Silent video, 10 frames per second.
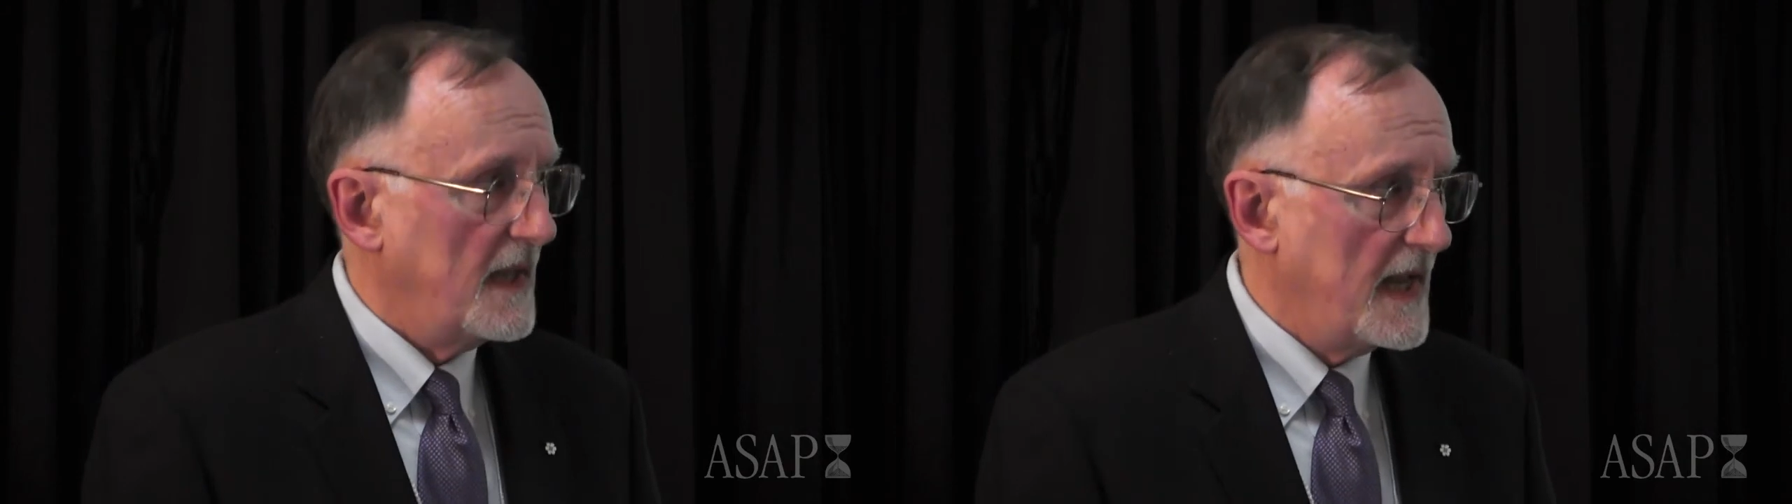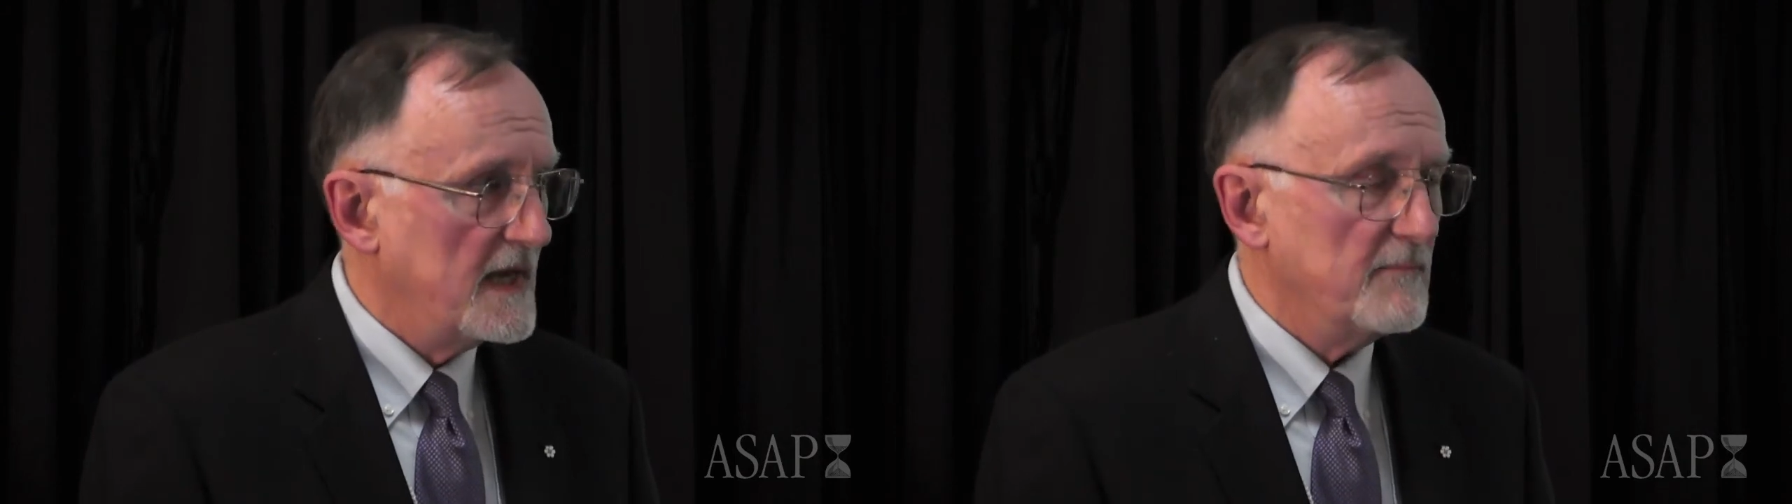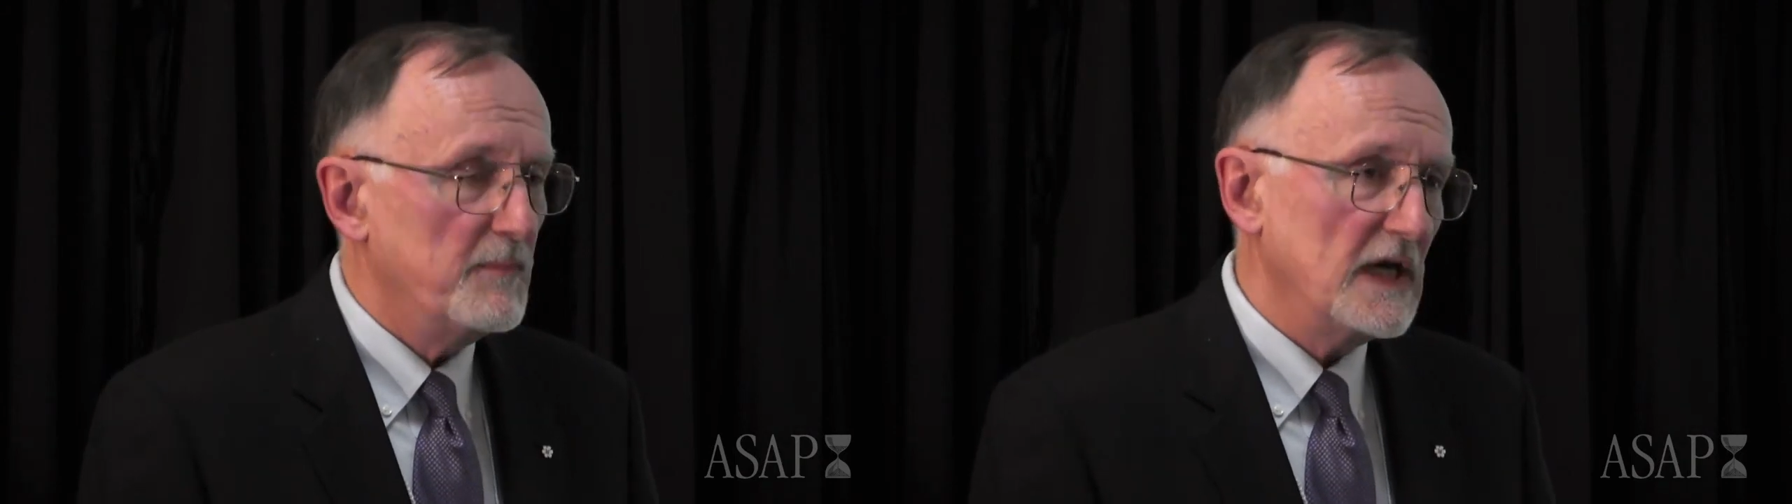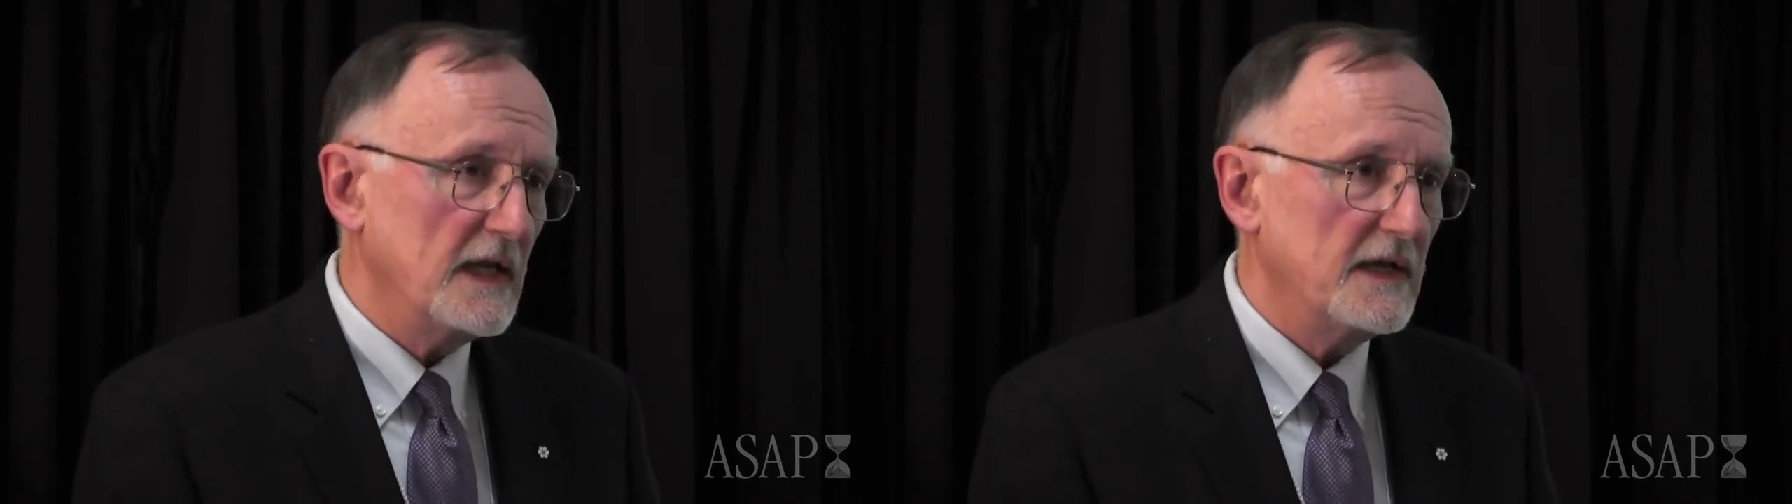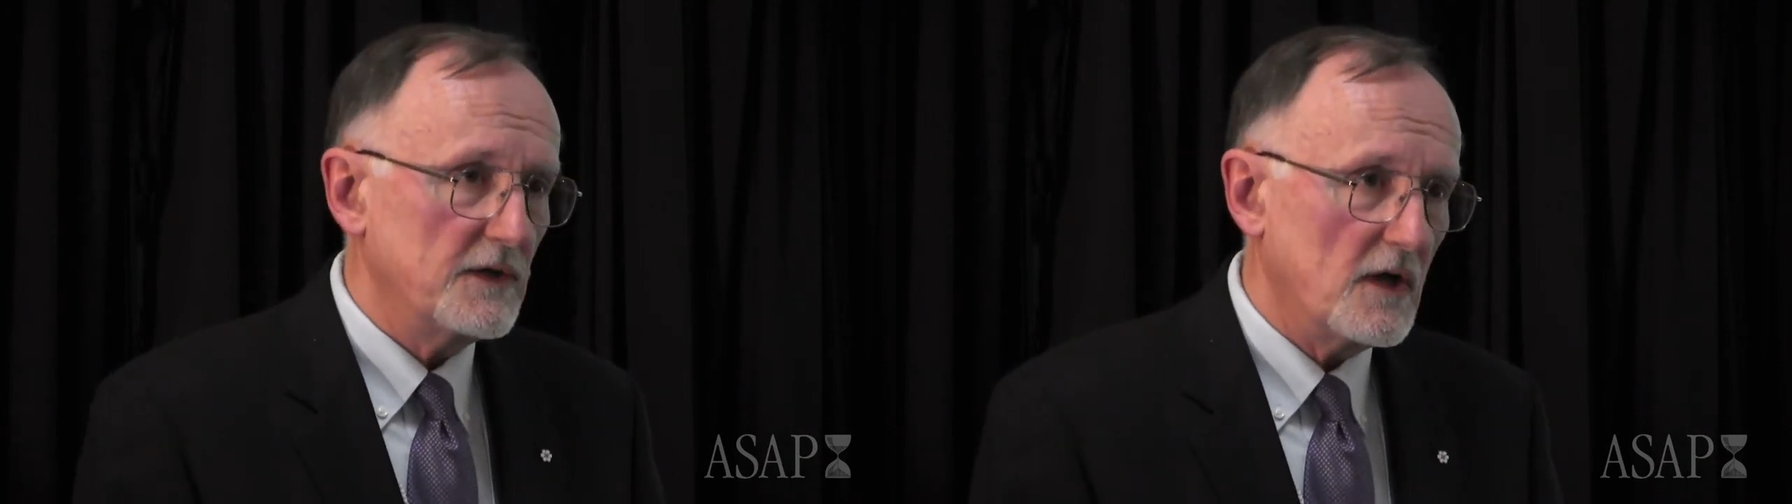$8
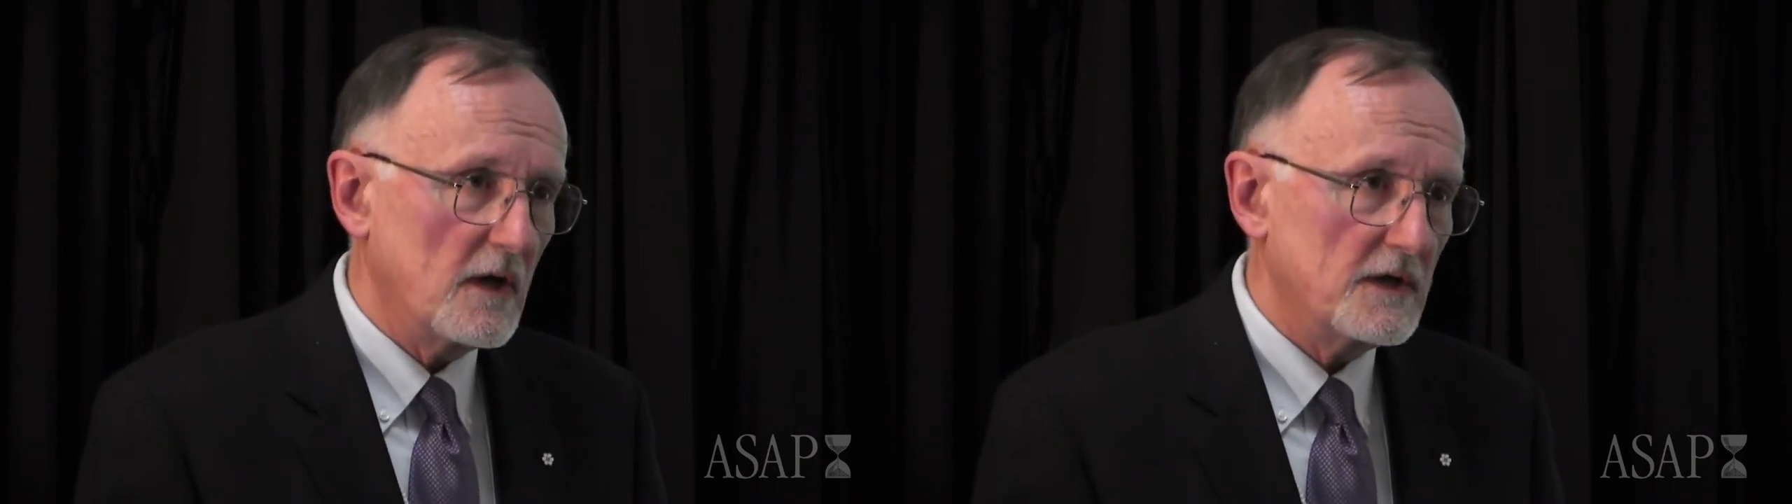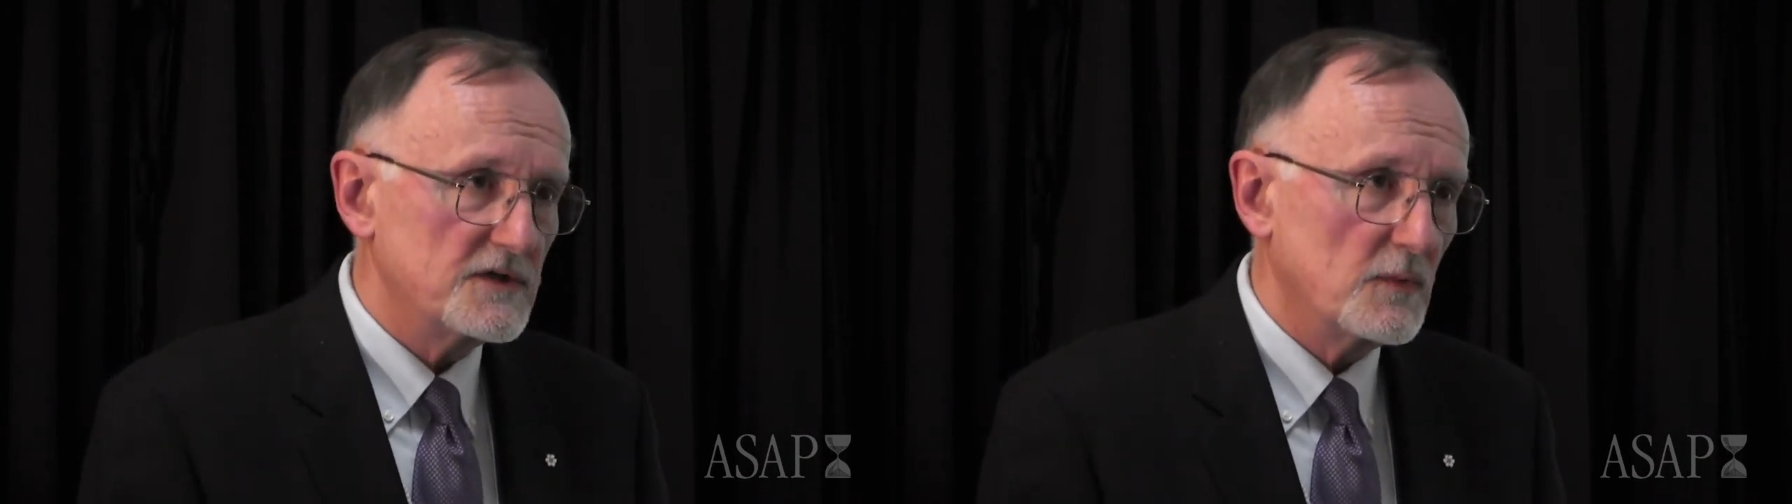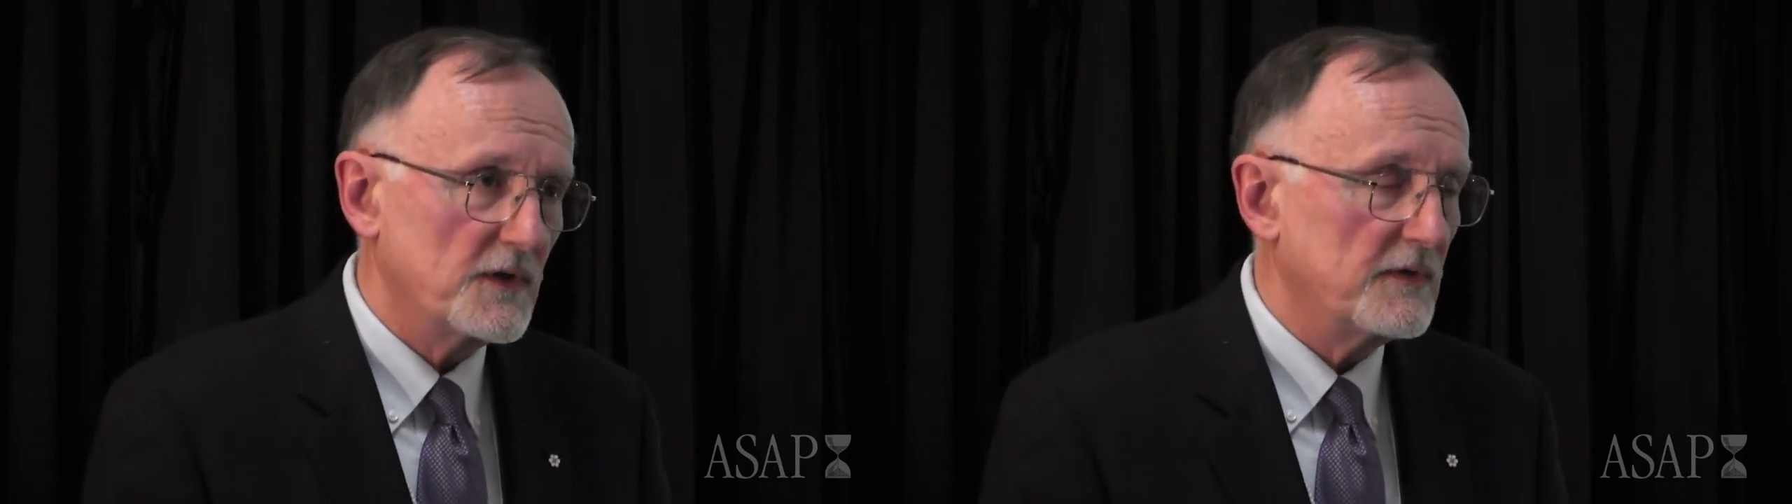billion worth